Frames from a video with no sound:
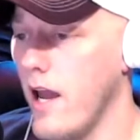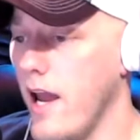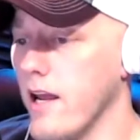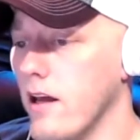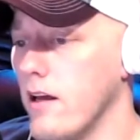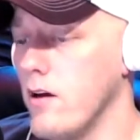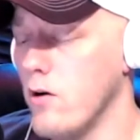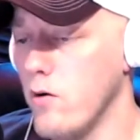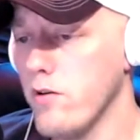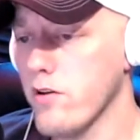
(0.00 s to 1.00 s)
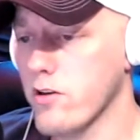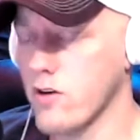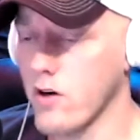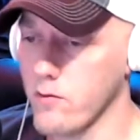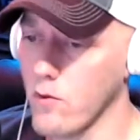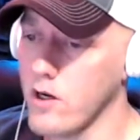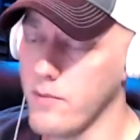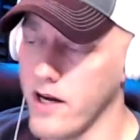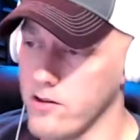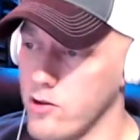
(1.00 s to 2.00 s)
Hey, who's your starting running
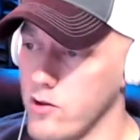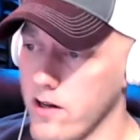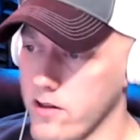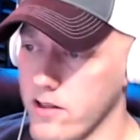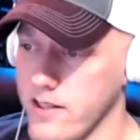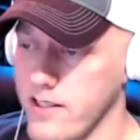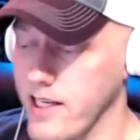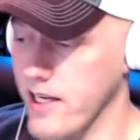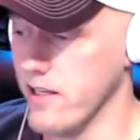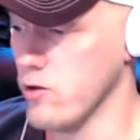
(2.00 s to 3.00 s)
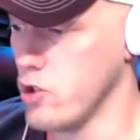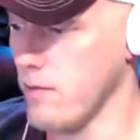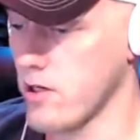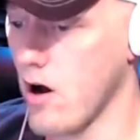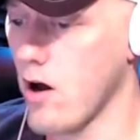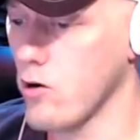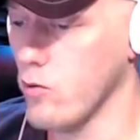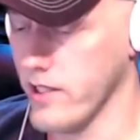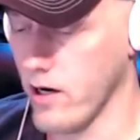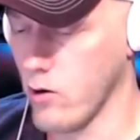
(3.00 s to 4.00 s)
back in 2019? Is it James Conner
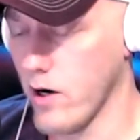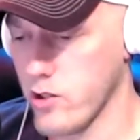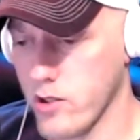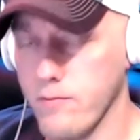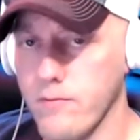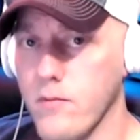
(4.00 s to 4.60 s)
without question?